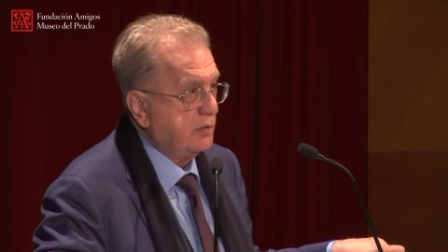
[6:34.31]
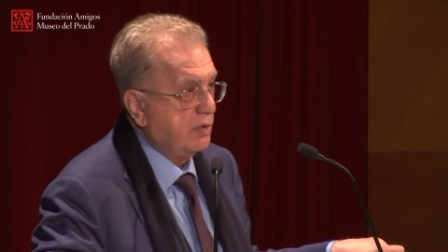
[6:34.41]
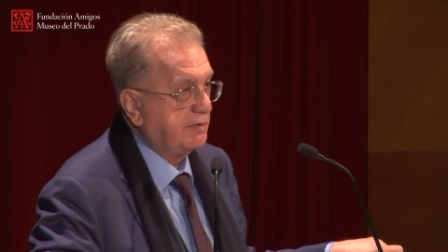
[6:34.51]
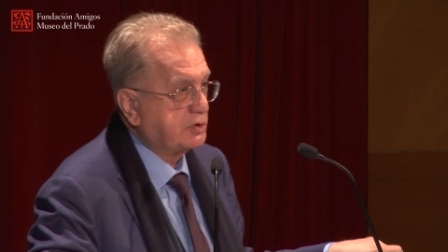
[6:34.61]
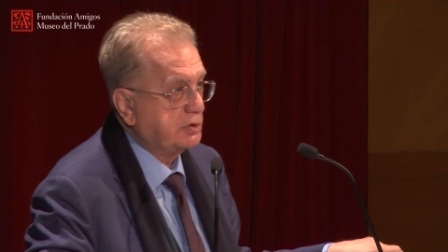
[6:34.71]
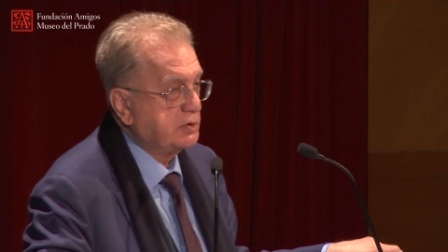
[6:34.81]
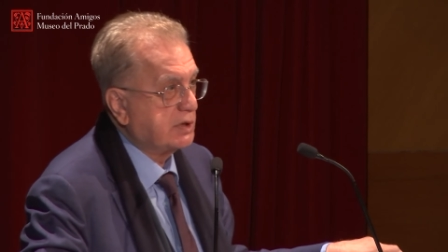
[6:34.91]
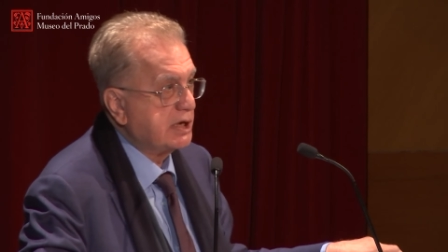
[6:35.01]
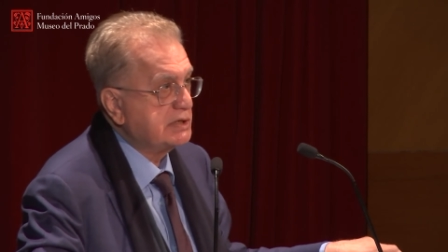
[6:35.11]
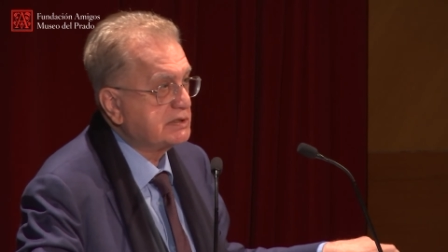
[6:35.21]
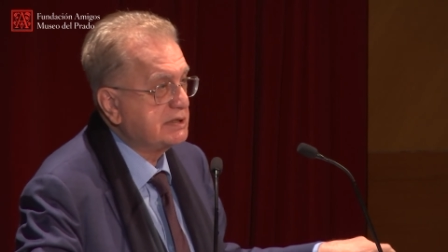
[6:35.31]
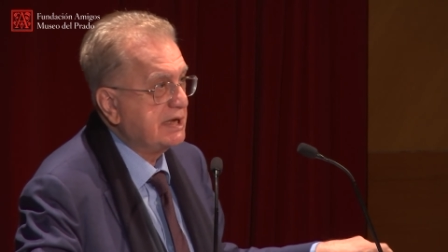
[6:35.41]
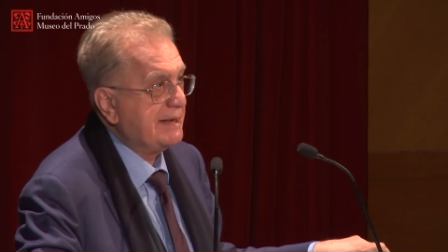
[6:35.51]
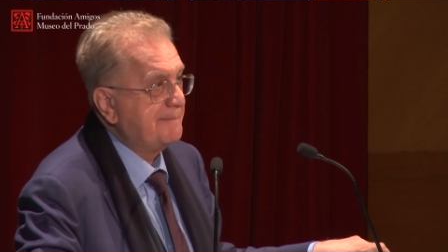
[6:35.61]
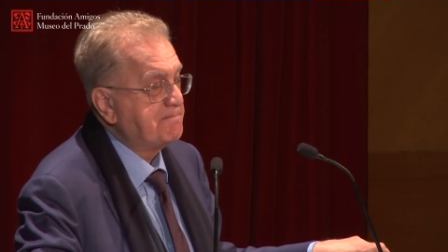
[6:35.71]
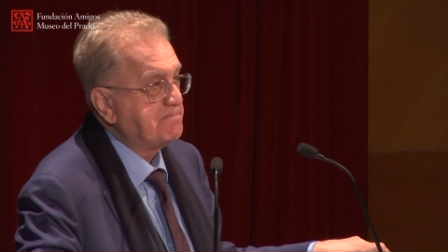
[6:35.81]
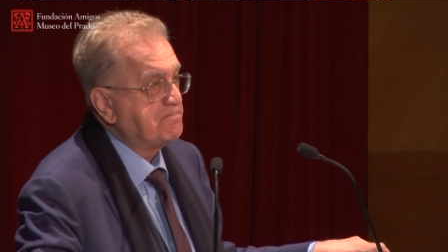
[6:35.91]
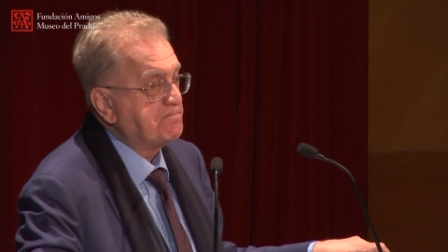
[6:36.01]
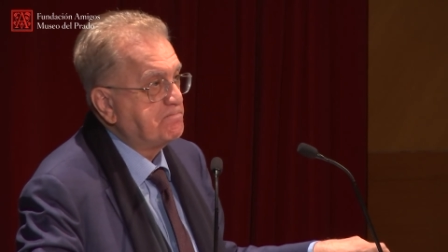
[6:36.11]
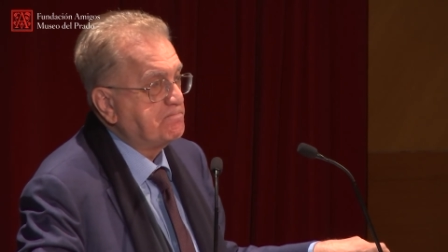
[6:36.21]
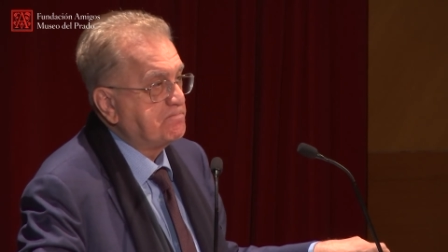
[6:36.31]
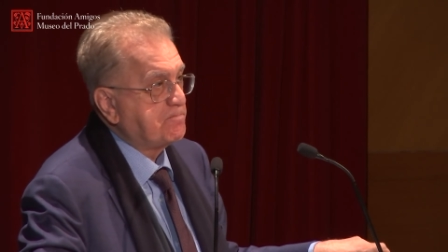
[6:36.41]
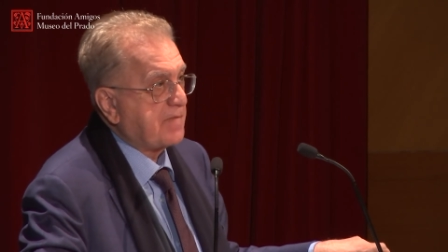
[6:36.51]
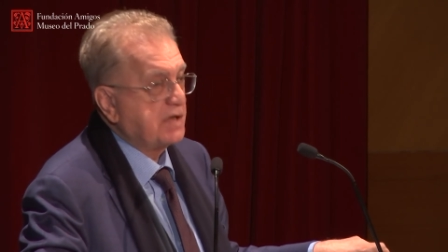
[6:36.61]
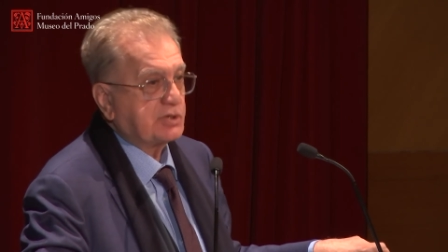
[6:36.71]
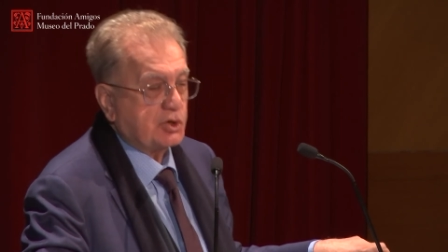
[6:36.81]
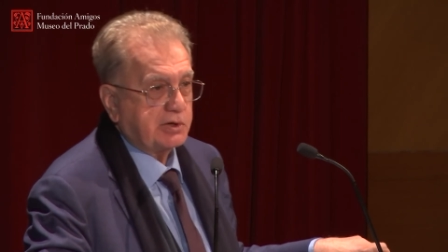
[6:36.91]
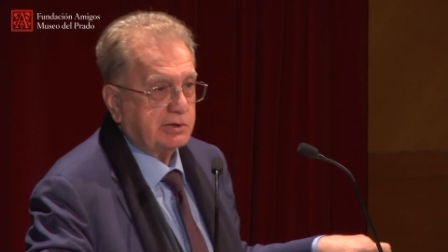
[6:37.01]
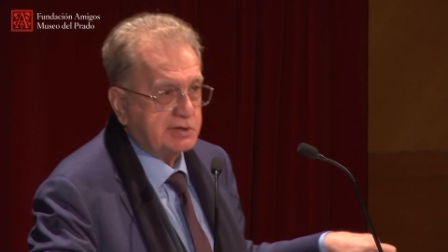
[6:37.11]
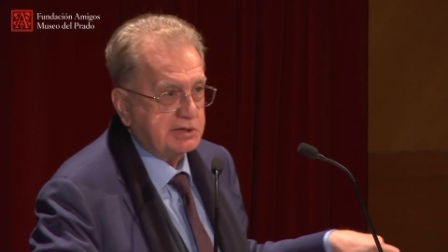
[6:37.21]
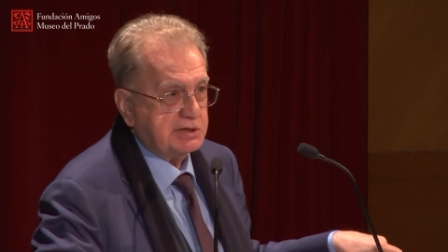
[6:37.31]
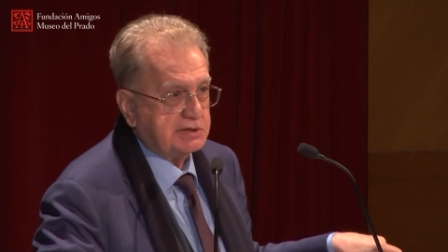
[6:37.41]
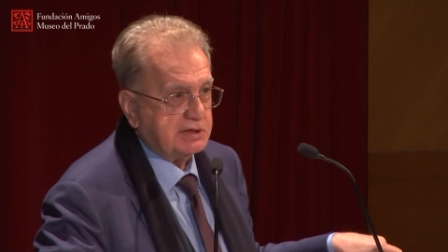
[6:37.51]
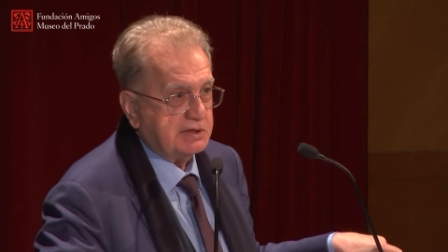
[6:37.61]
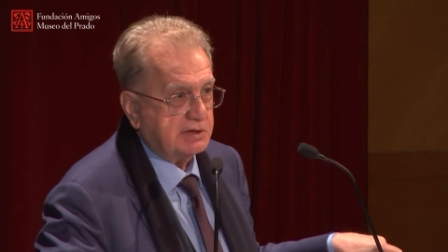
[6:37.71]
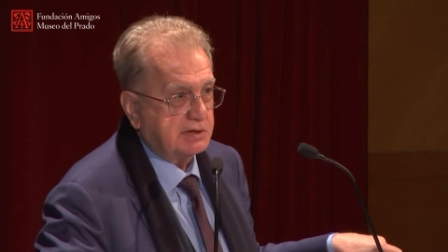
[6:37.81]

We have to educate their historical dignity.